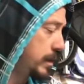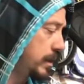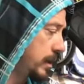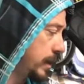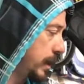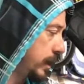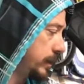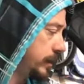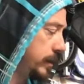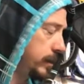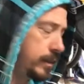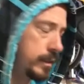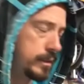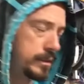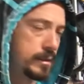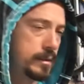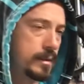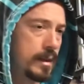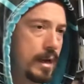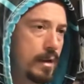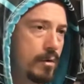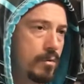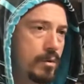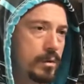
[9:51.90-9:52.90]
I think the
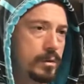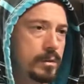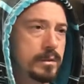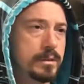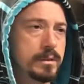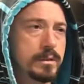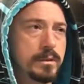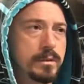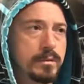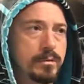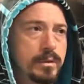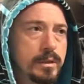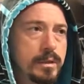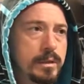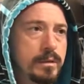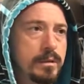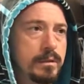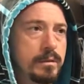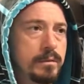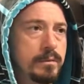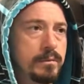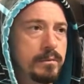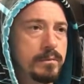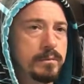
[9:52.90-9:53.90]
stock one is
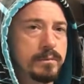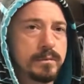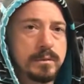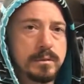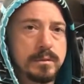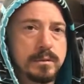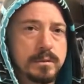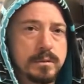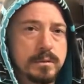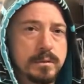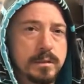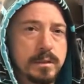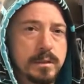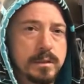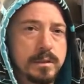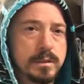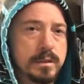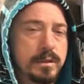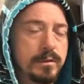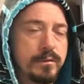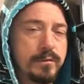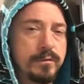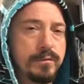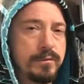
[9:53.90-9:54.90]

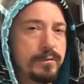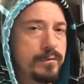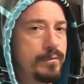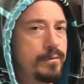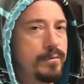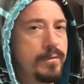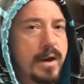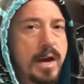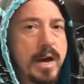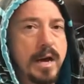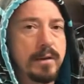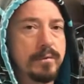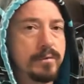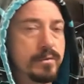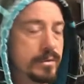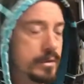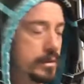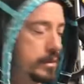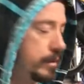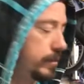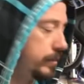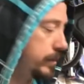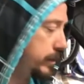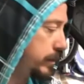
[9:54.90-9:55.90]
365 or
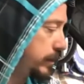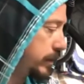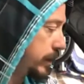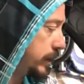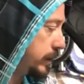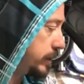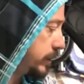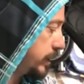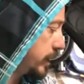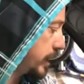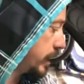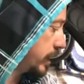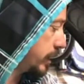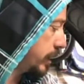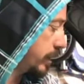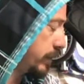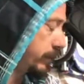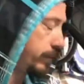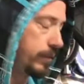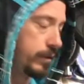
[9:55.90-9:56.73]
something like that off